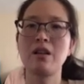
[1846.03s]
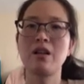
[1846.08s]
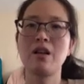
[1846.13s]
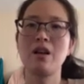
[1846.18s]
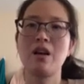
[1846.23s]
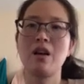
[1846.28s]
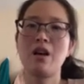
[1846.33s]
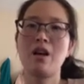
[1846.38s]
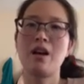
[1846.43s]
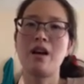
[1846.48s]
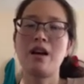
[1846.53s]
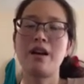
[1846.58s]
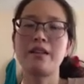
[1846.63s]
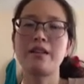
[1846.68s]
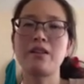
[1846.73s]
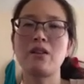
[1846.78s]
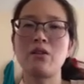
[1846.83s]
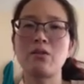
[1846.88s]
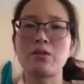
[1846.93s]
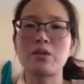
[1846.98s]
And
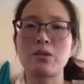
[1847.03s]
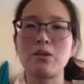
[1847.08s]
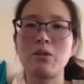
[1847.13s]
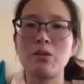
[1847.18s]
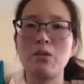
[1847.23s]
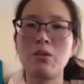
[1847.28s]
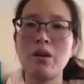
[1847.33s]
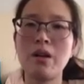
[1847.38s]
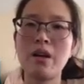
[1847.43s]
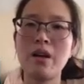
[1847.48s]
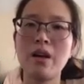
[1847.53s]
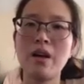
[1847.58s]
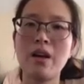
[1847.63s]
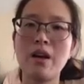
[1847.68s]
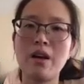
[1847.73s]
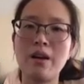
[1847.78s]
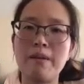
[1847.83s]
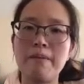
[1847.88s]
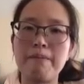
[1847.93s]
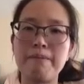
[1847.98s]
also
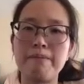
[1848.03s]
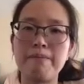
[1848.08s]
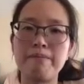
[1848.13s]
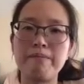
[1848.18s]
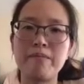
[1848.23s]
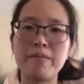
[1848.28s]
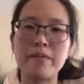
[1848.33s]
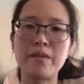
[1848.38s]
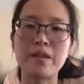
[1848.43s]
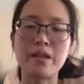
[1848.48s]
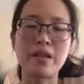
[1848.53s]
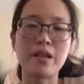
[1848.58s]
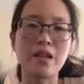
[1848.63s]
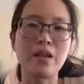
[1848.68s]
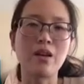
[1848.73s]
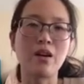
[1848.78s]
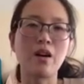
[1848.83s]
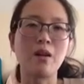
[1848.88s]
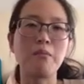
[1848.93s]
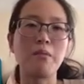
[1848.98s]
here
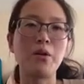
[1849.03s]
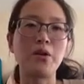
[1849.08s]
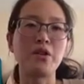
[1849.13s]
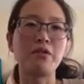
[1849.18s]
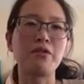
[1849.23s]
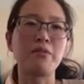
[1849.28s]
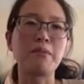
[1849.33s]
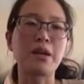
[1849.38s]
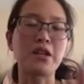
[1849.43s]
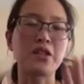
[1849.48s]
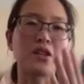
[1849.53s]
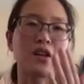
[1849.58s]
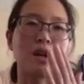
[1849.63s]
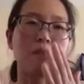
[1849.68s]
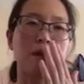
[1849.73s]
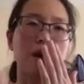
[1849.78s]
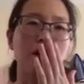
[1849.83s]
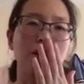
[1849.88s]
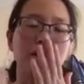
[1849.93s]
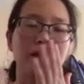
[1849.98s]
are more information
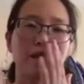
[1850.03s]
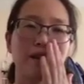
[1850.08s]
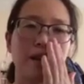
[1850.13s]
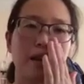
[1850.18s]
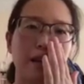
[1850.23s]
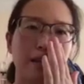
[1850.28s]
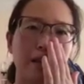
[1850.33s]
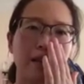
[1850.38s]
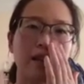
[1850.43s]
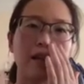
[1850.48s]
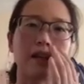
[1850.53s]
about the